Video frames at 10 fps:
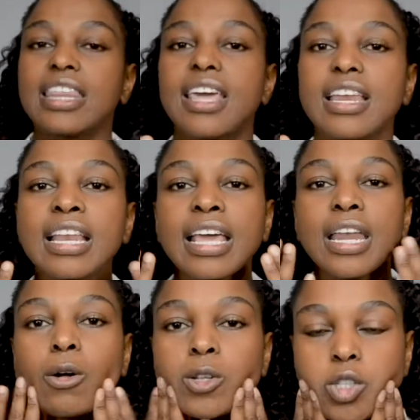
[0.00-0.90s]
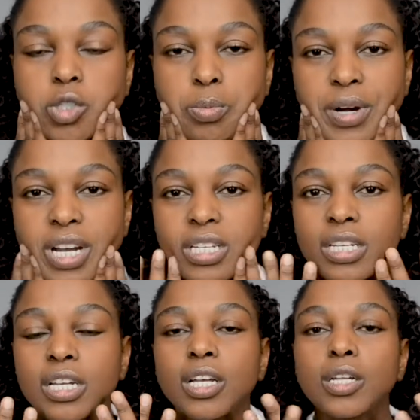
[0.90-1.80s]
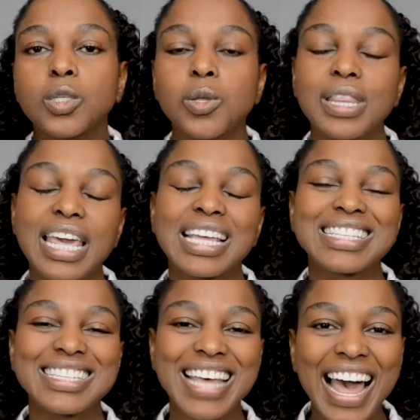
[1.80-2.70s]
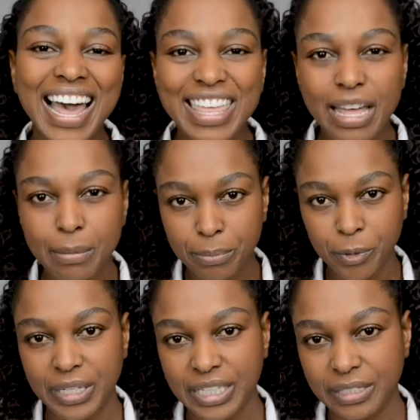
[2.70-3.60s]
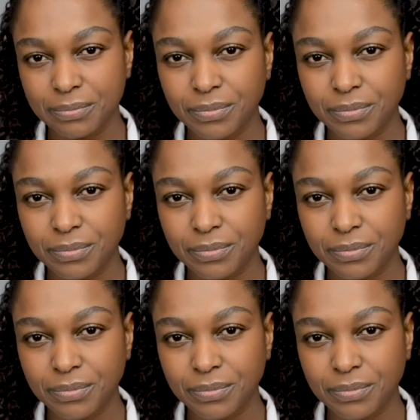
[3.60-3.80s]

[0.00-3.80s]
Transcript: then it can also spread to the entire body.